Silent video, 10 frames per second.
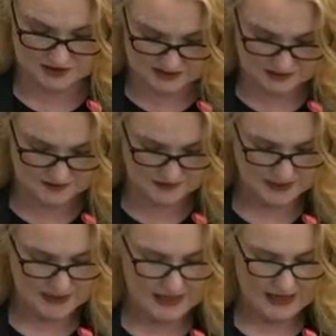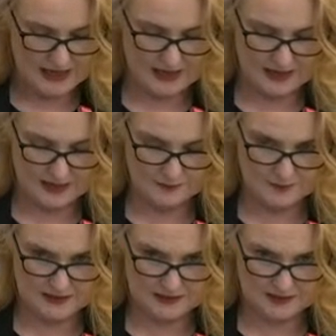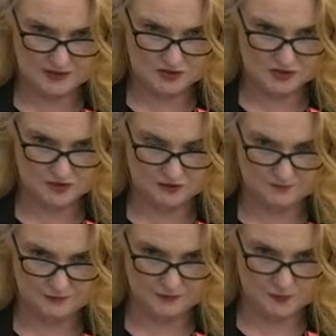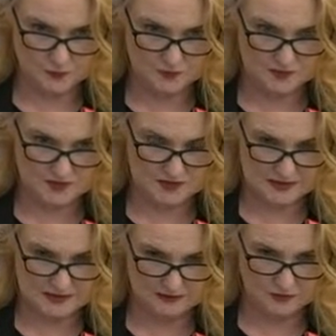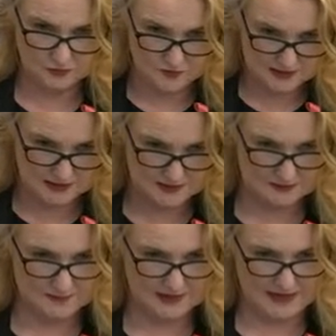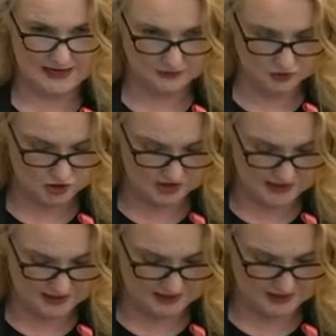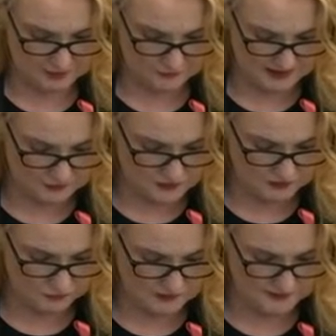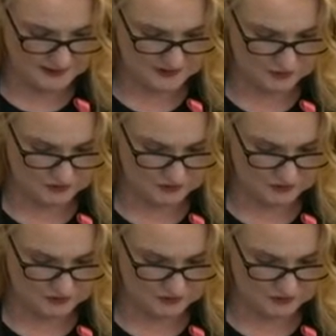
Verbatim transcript: ideas. Um, it promotes enthusiasm and energy uh, around the role of being a,